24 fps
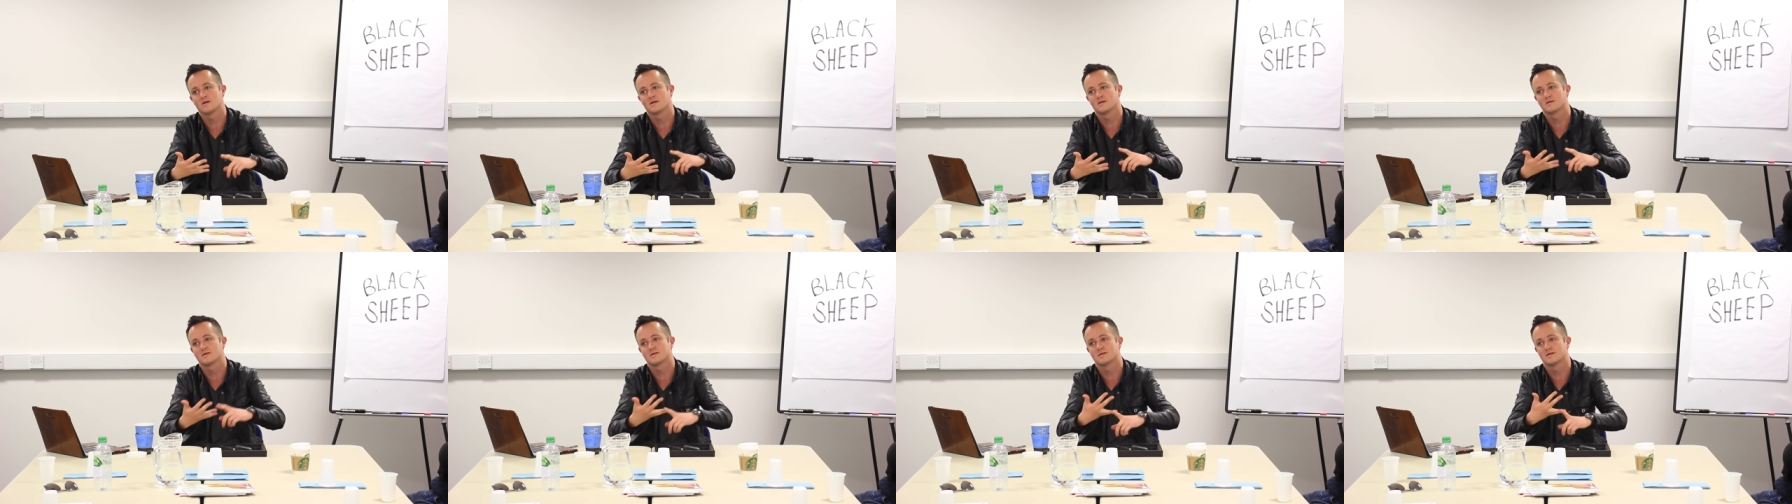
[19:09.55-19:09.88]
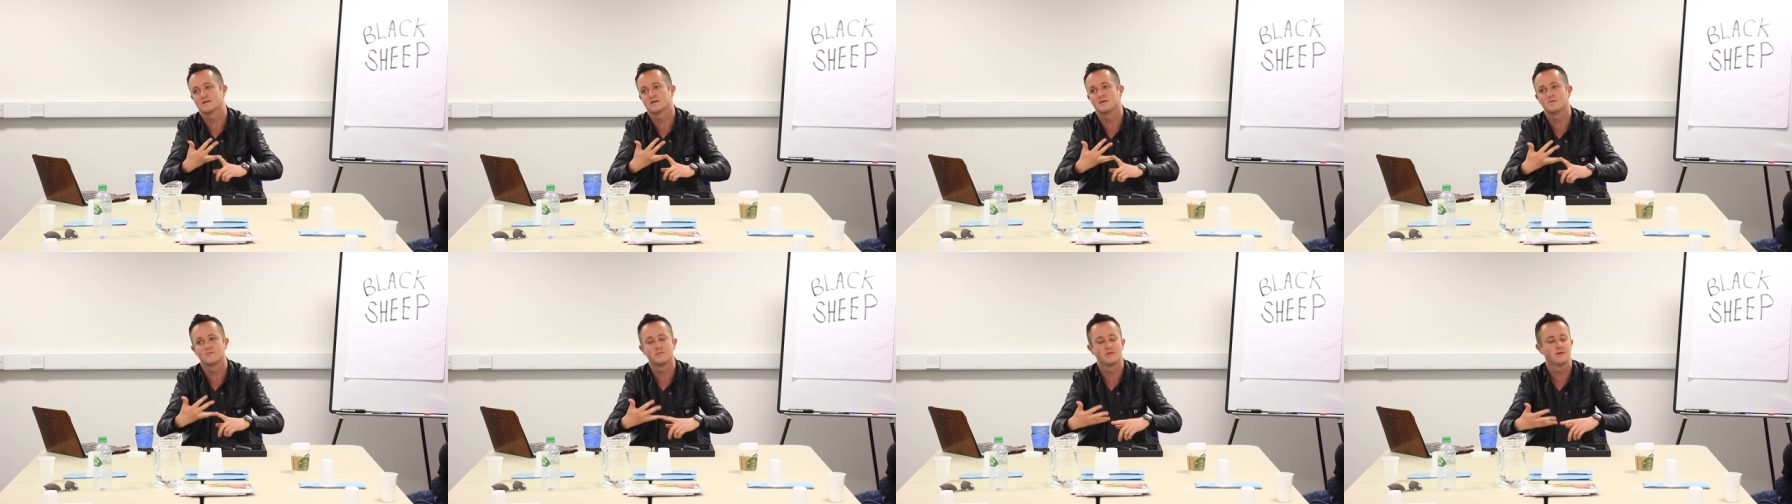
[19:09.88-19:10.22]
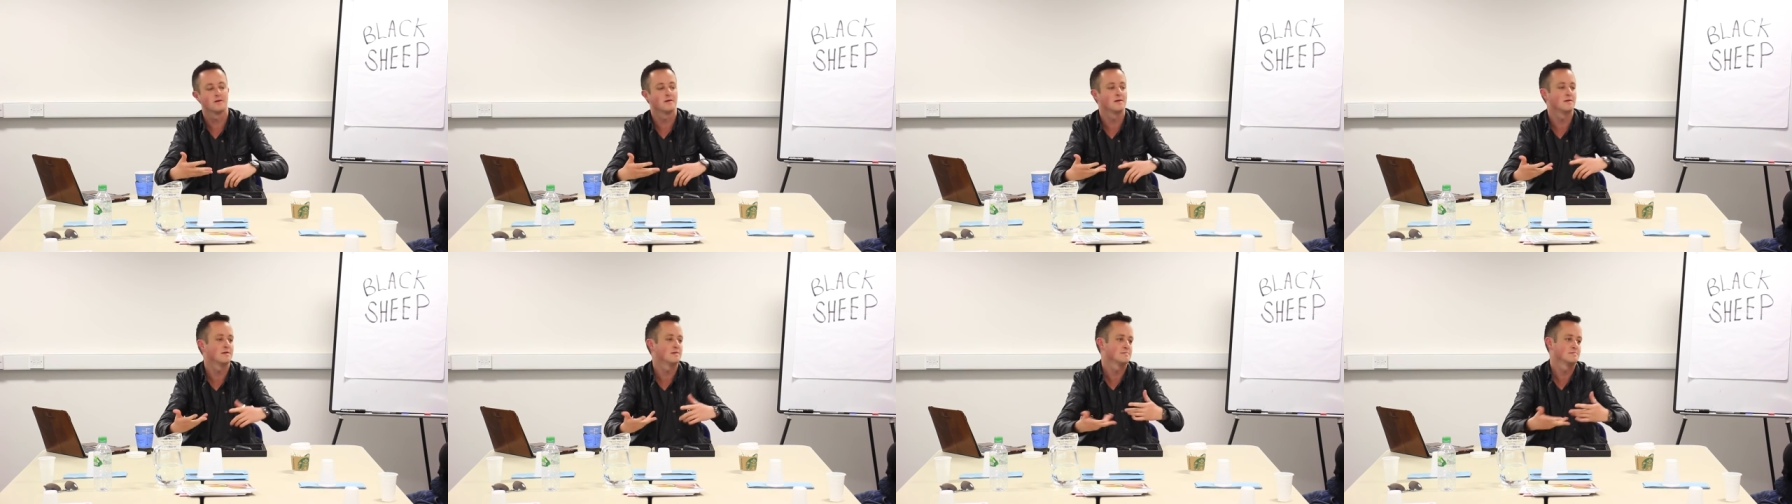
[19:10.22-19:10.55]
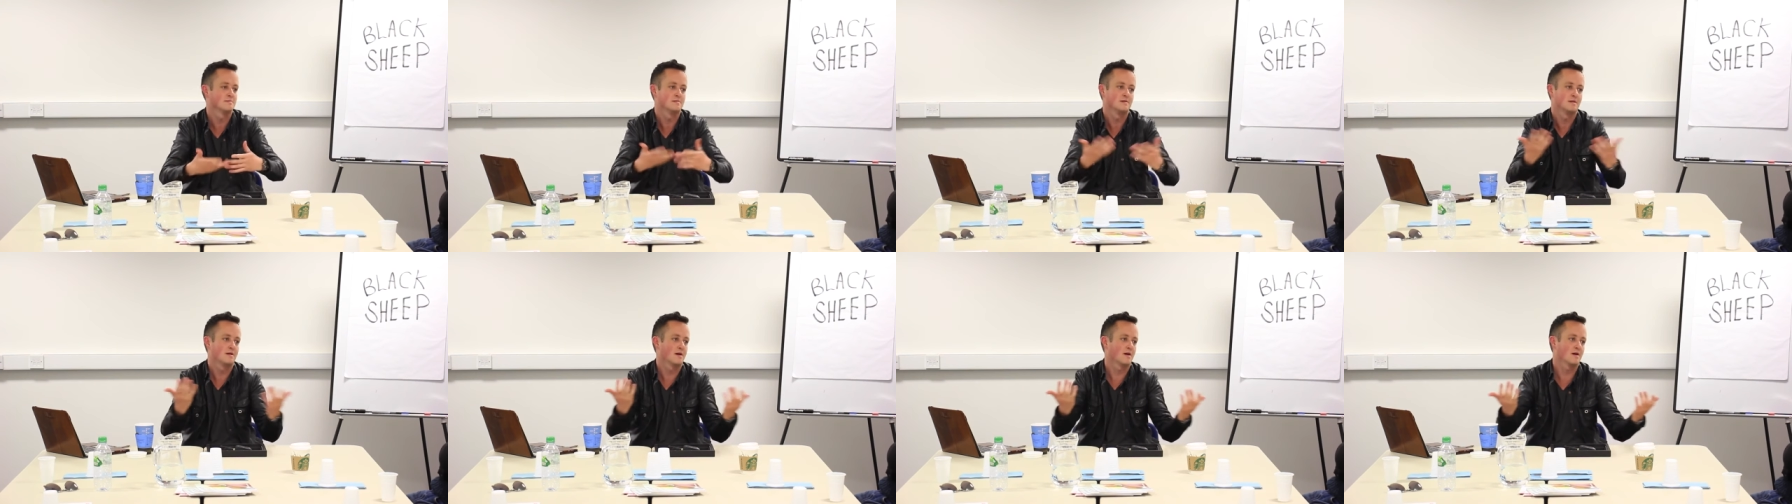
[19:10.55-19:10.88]
I like sleeping.
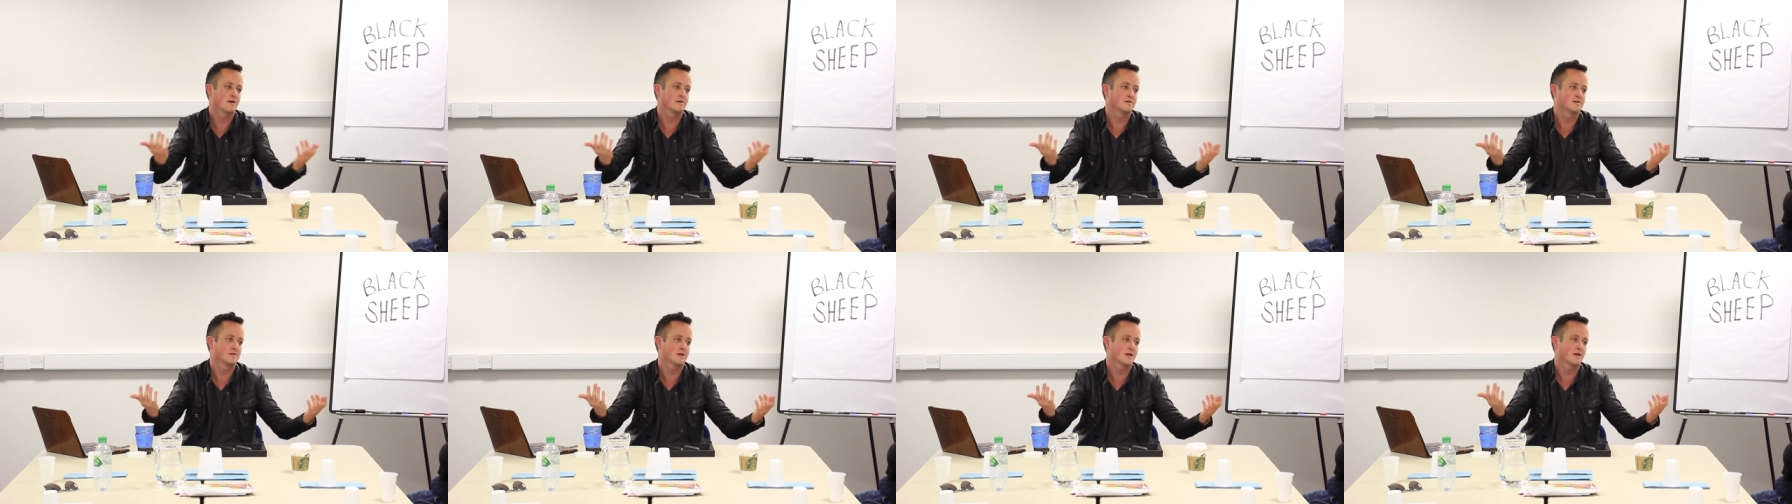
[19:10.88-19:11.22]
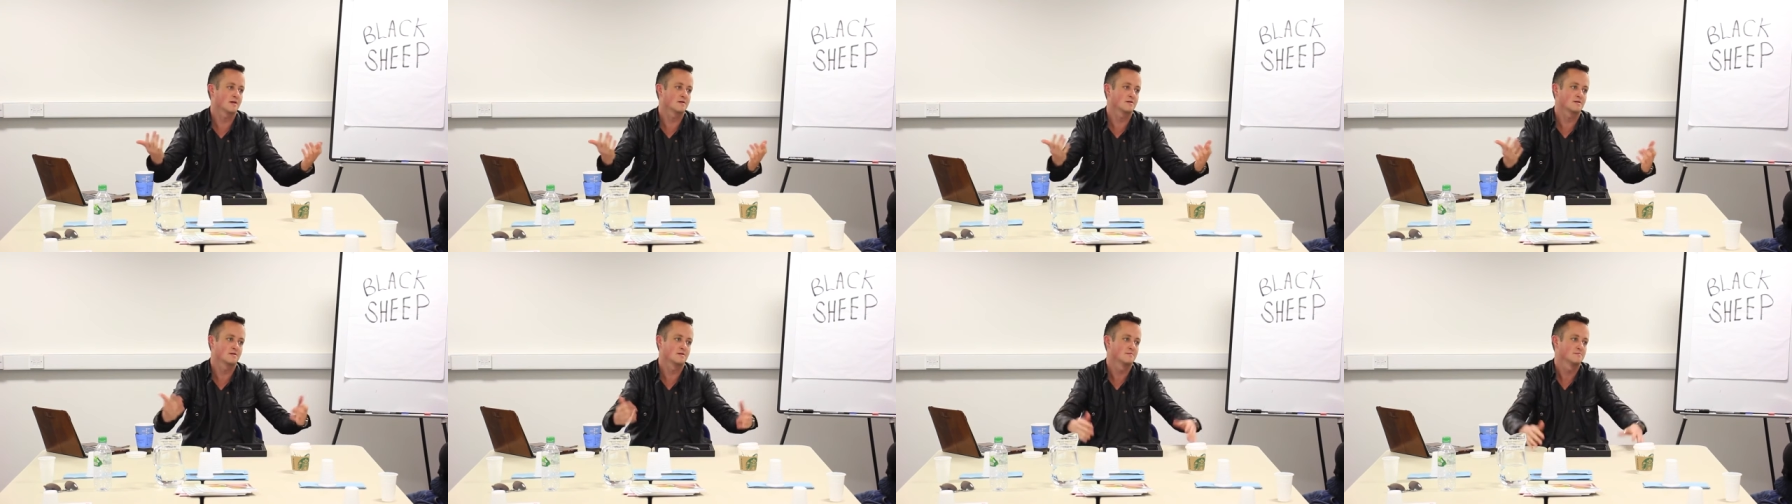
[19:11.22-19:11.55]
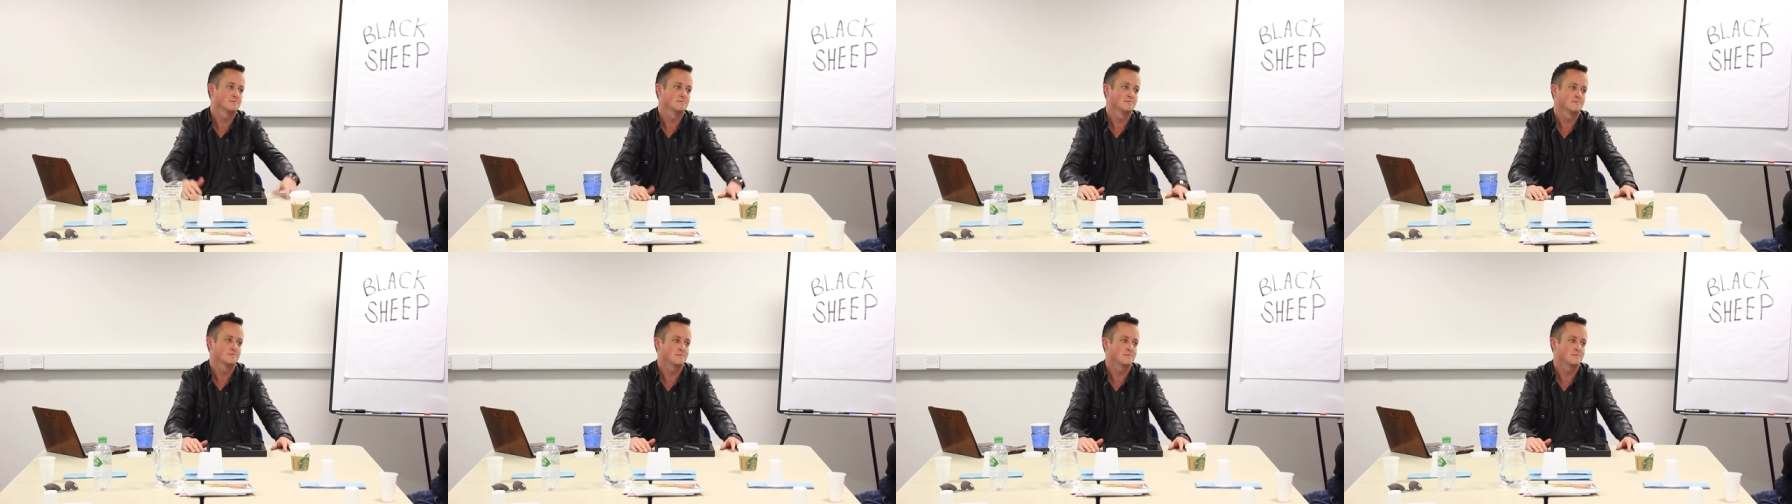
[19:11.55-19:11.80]
I like sex.